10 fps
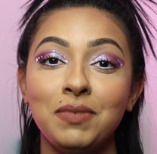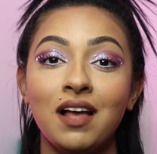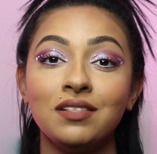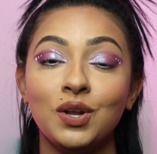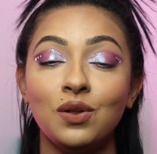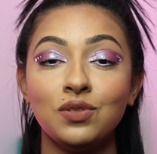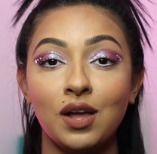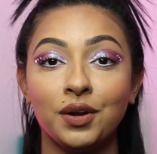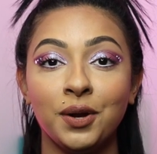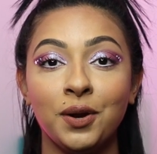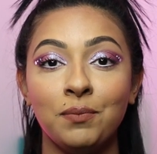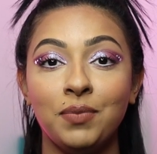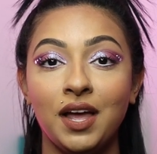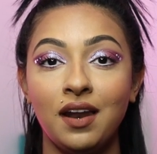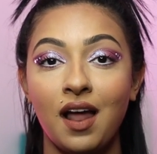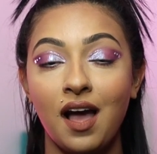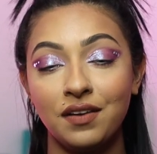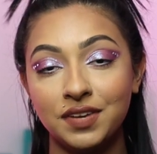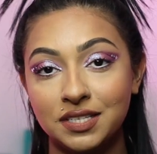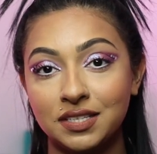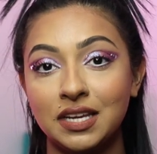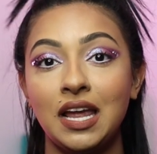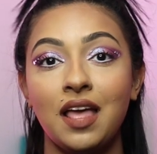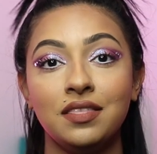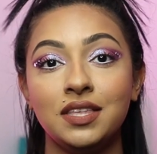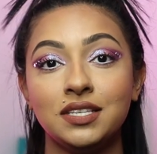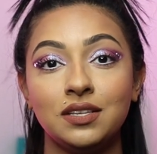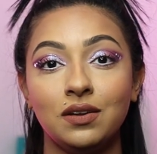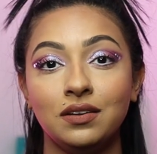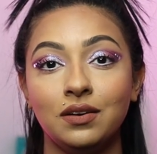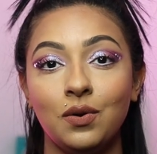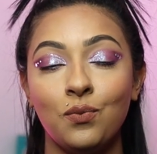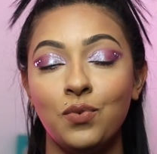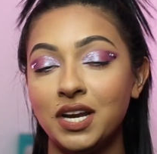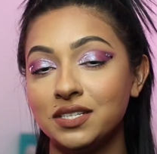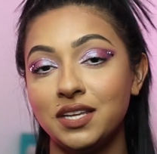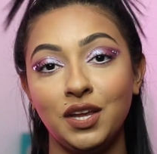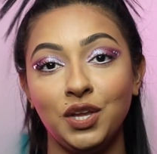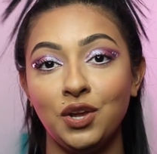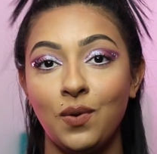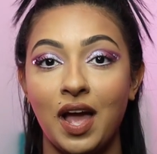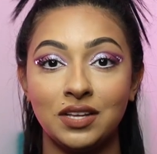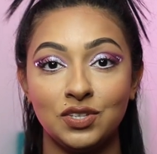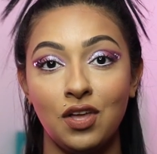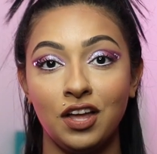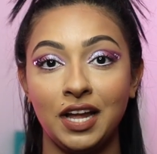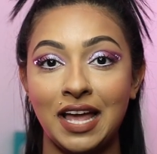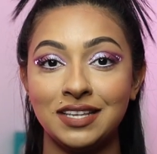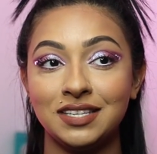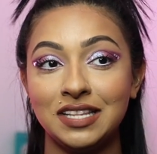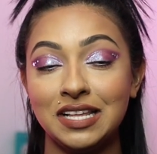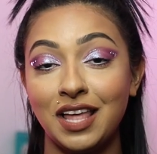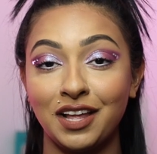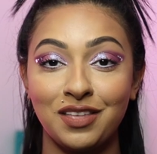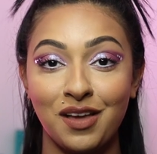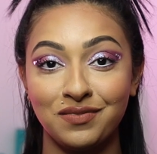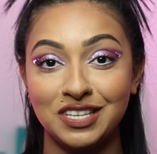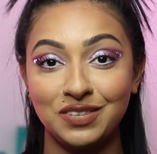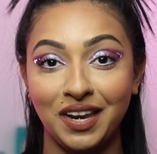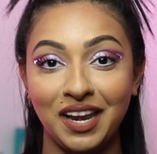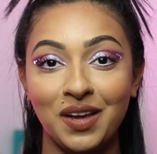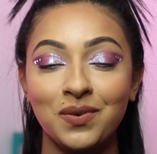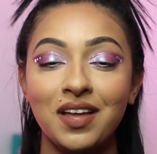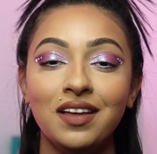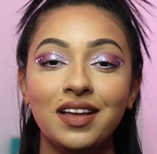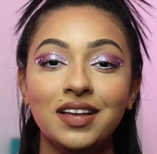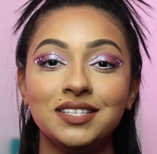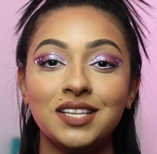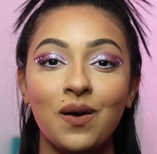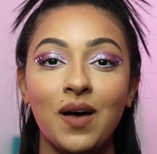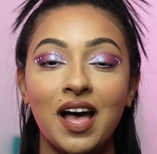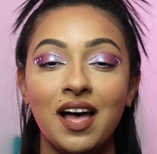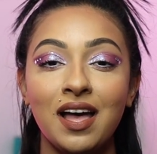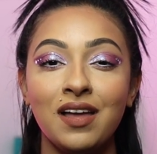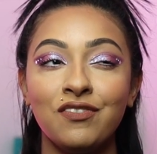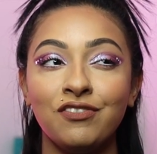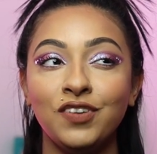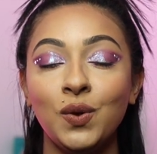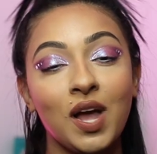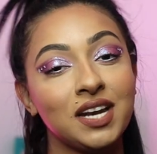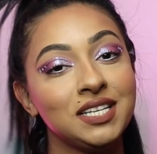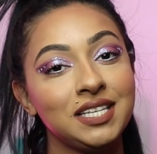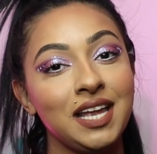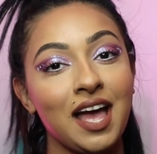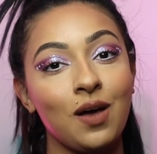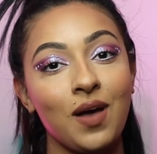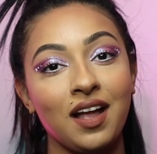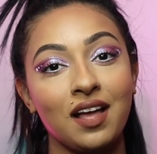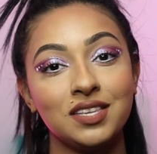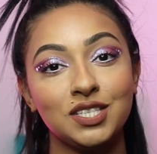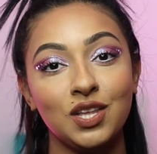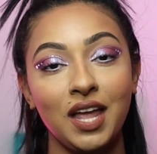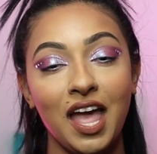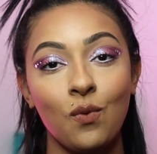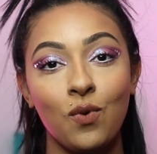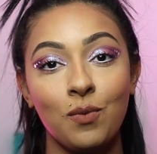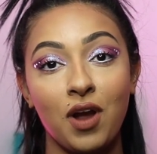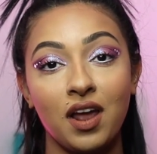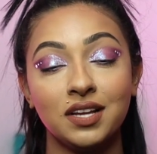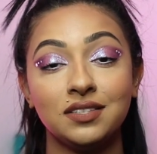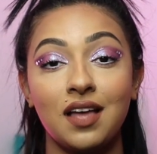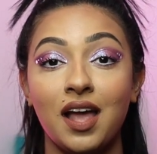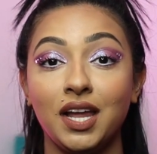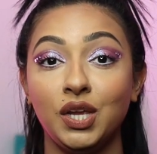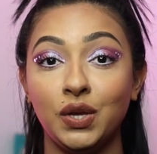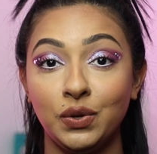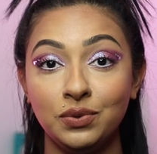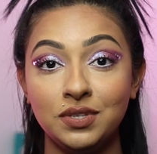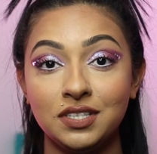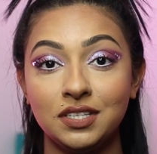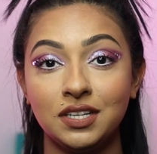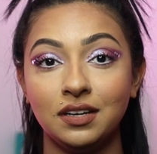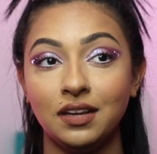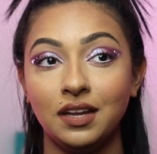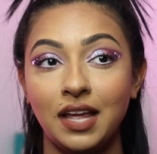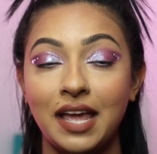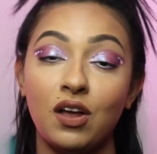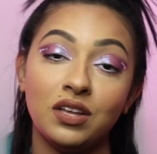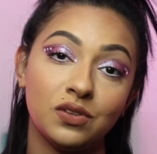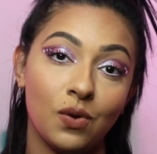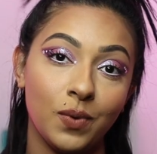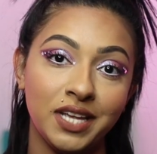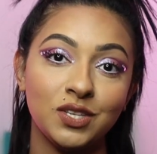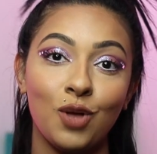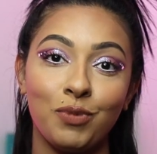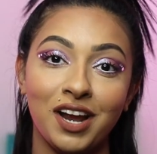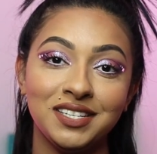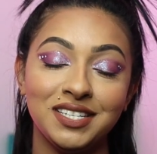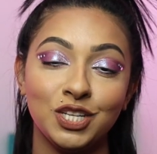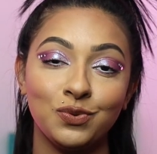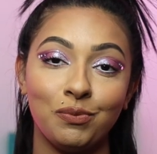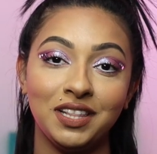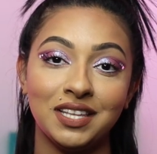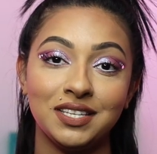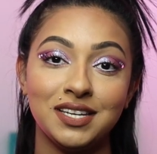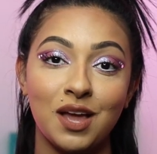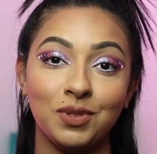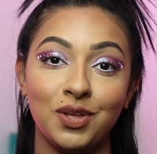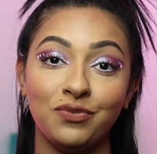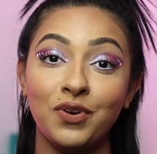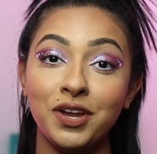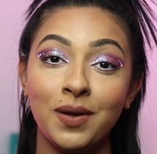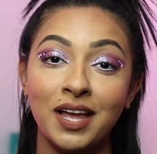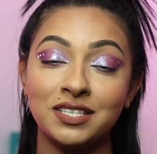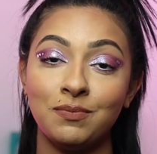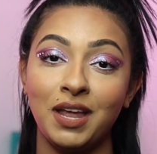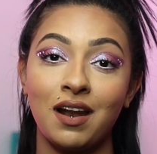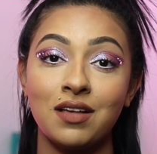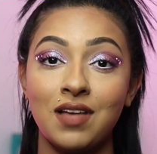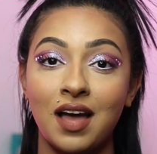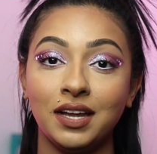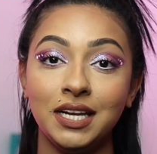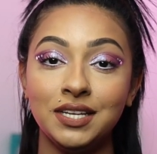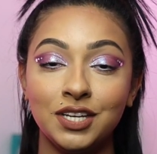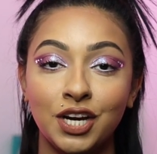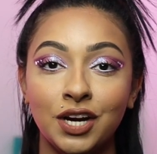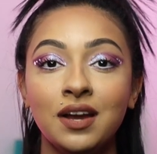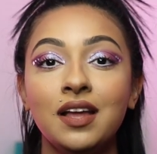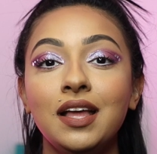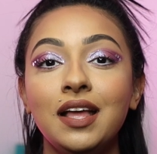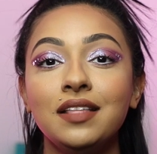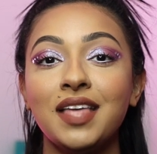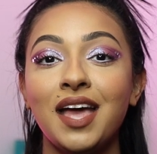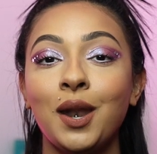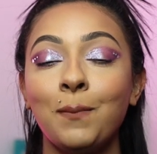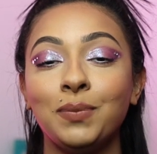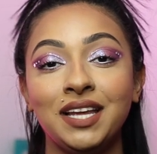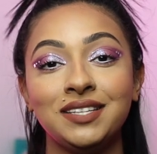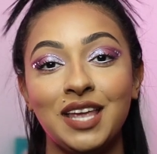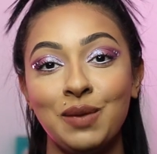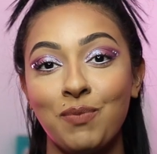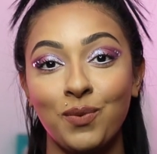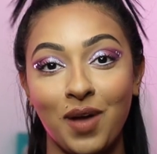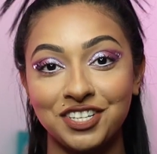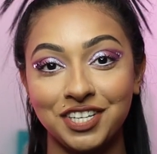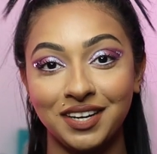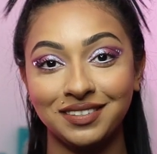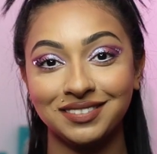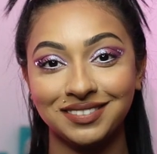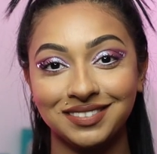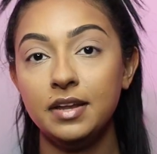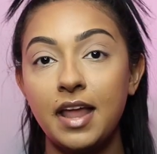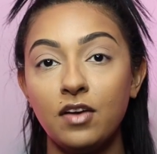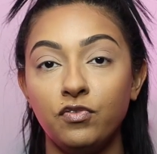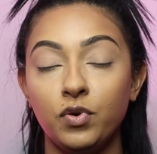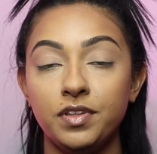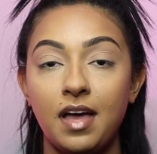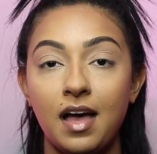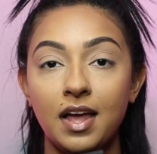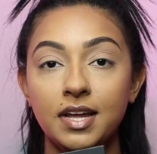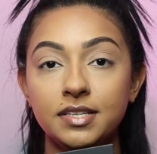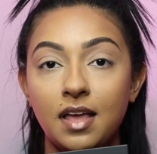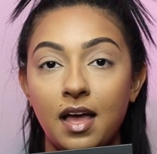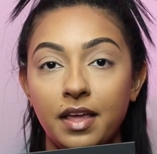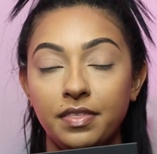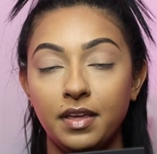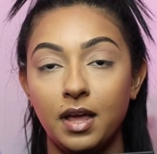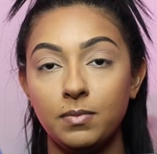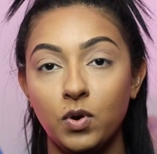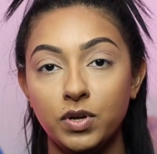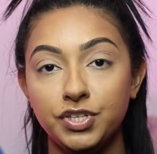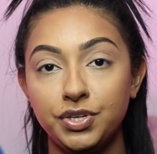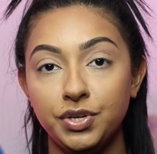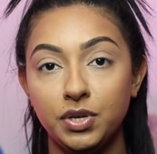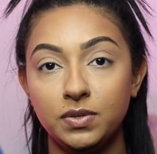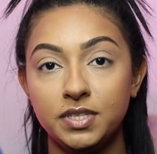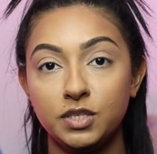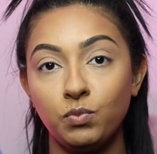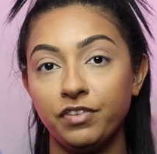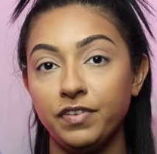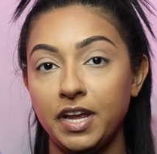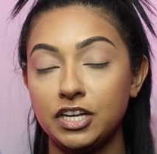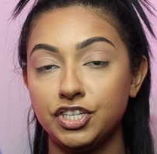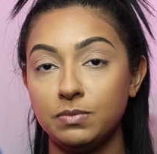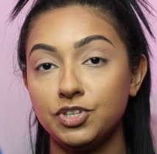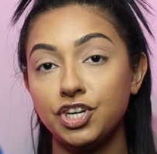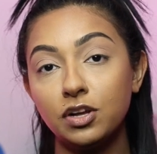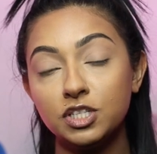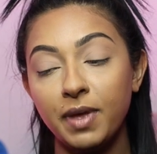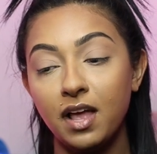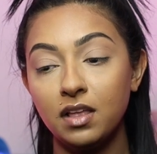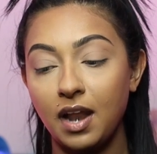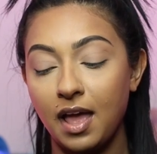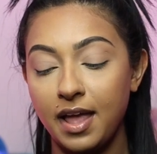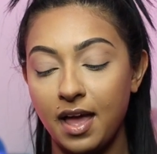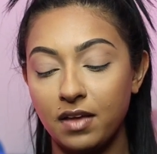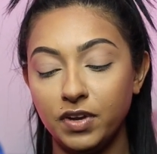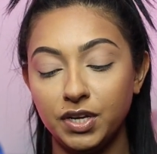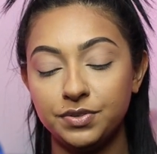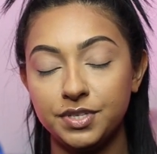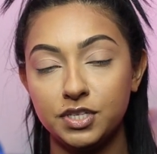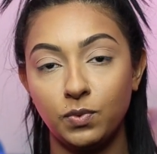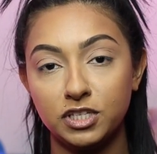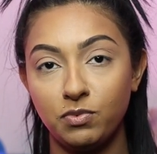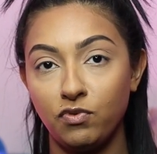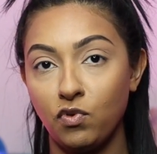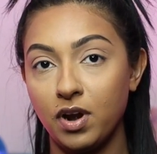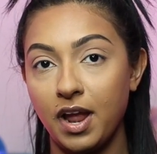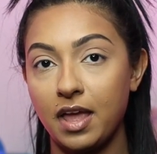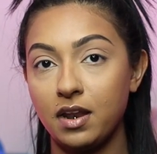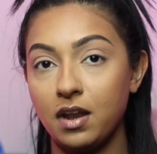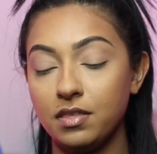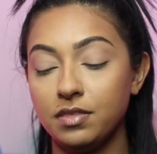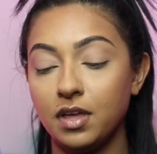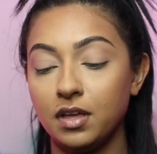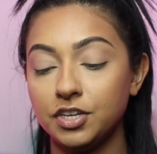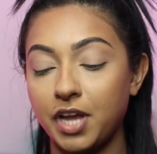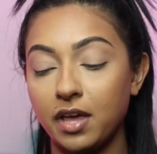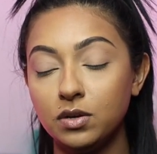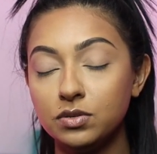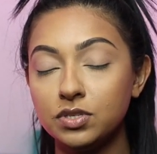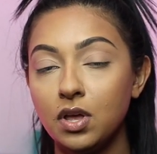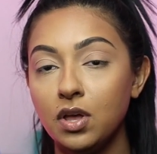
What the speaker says: be a little longer, but obviously this wouldn't take you as long as the length of this video. So if you want to see how I got this look and what products I used, and as always, all product details will be listed down below for you guys to make it a lot easier, then please keep on watching. Now for the eyes, I think I'm going to use this Morphe and James Charles palette. I have used this once before and the shadows